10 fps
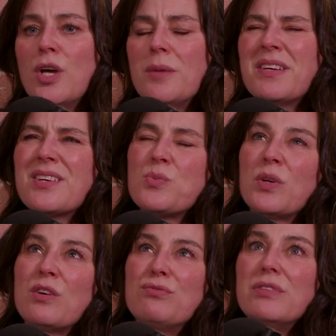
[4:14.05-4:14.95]
because what
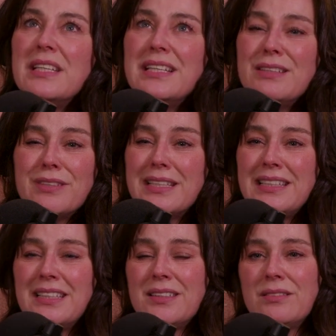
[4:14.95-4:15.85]
I really,
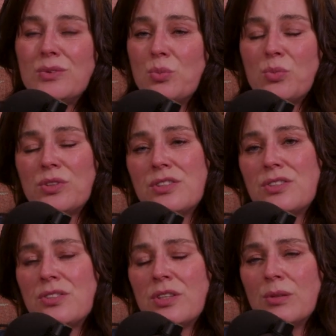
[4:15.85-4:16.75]
really don't want you to
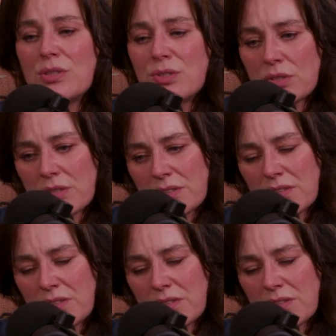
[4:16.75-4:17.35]
do is just